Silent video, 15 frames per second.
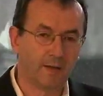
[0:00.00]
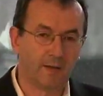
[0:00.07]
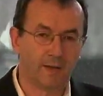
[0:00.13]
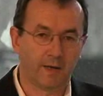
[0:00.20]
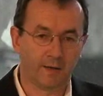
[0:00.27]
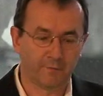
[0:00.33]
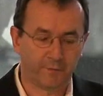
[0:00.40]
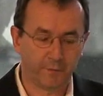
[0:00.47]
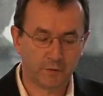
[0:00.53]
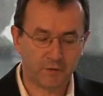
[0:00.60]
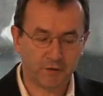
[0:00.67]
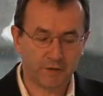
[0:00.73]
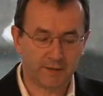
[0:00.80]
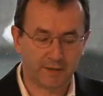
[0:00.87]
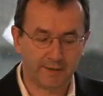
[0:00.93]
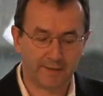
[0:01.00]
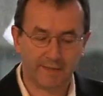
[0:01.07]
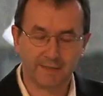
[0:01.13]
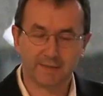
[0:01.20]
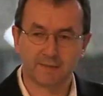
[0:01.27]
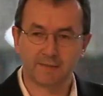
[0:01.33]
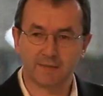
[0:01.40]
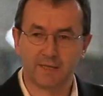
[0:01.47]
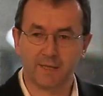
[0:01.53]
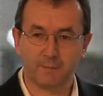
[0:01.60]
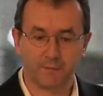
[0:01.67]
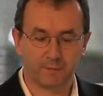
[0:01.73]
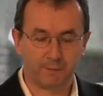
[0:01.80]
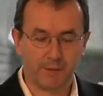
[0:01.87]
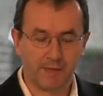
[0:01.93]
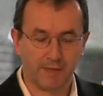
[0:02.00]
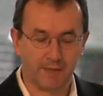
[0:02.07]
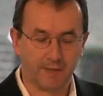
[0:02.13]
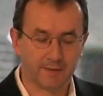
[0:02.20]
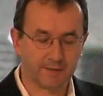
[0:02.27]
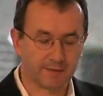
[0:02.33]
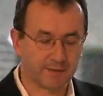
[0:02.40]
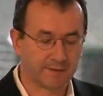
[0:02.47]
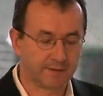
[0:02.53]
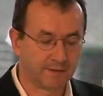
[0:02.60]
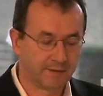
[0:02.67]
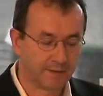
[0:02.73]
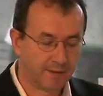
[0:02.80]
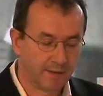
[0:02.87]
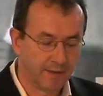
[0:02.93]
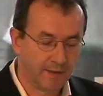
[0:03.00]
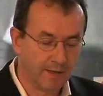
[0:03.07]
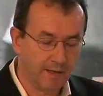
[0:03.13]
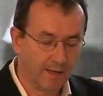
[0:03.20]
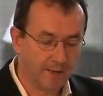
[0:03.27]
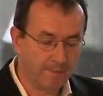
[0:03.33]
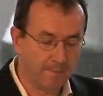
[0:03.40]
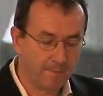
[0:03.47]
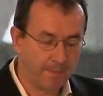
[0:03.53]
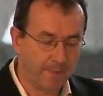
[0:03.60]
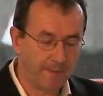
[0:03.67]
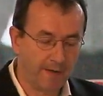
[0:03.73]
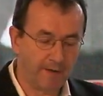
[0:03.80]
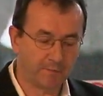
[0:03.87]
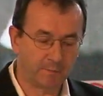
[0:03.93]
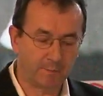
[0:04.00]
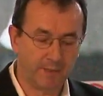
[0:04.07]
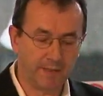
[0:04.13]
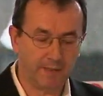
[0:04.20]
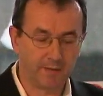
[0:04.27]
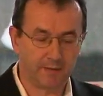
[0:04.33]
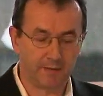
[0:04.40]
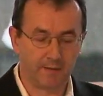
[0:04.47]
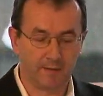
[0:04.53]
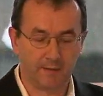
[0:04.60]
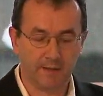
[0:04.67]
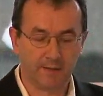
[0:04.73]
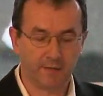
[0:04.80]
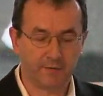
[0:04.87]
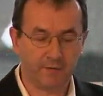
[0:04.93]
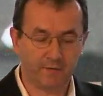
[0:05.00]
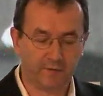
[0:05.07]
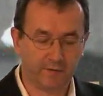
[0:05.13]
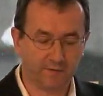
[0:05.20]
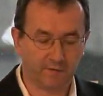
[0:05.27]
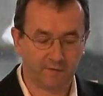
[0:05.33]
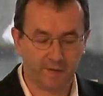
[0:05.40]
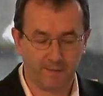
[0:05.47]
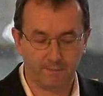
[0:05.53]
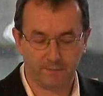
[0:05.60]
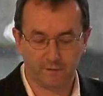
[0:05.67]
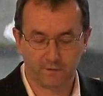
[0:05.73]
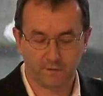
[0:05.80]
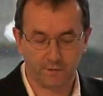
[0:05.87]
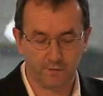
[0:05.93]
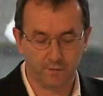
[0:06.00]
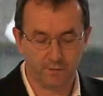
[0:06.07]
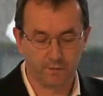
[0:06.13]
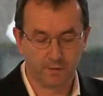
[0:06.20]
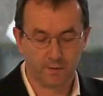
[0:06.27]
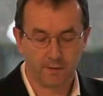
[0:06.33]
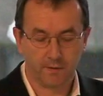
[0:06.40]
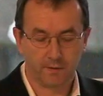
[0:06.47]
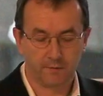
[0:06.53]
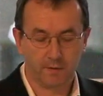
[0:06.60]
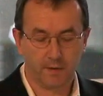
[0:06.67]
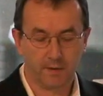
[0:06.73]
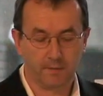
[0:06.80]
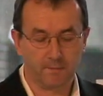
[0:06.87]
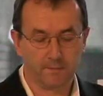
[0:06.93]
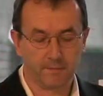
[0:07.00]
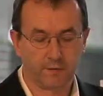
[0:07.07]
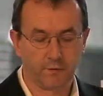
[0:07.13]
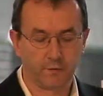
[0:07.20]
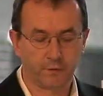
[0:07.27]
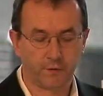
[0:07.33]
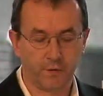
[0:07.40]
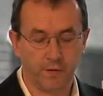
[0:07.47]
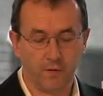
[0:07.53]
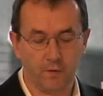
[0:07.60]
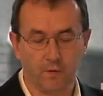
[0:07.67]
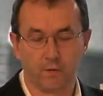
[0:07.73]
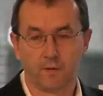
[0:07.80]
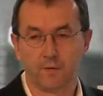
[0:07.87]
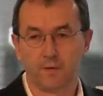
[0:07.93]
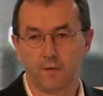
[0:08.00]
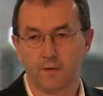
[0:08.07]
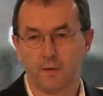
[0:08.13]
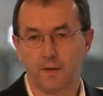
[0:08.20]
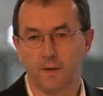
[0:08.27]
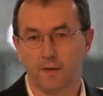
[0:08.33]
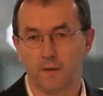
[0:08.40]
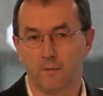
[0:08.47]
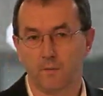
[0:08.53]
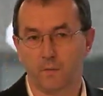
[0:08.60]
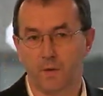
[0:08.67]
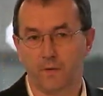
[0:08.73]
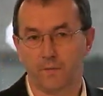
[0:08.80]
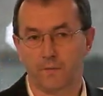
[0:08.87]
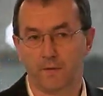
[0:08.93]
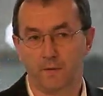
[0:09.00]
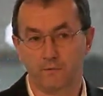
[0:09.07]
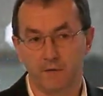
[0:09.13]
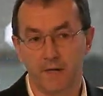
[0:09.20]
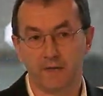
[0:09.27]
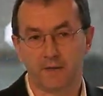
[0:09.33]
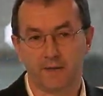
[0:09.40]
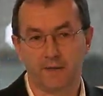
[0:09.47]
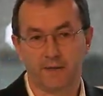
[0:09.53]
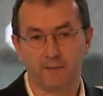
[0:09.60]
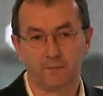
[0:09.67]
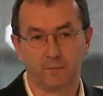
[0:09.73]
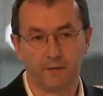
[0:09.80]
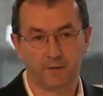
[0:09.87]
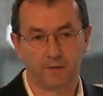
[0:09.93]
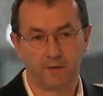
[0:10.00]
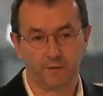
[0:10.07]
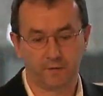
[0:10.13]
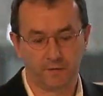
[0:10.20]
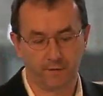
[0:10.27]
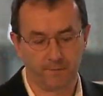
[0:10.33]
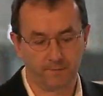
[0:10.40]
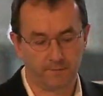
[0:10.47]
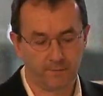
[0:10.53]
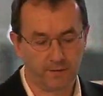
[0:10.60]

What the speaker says: And unfortunately, as time has passed, there's been increasing attempts to control and regulate what goes on